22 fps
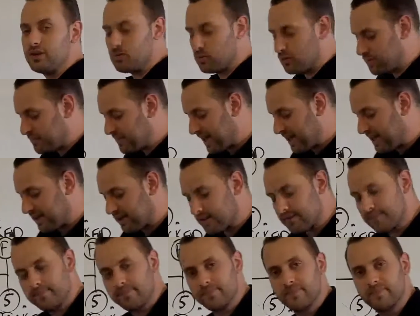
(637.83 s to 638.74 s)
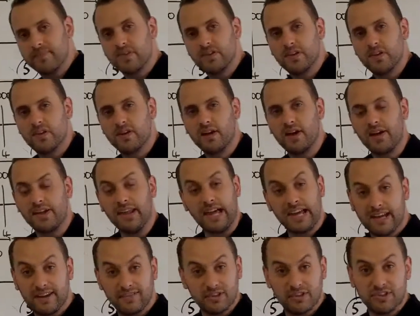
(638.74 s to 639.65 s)
you will make. And
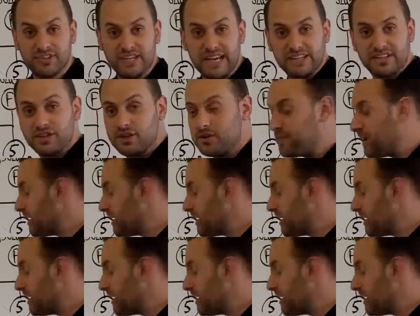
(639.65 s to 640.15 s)
like I've just said to you a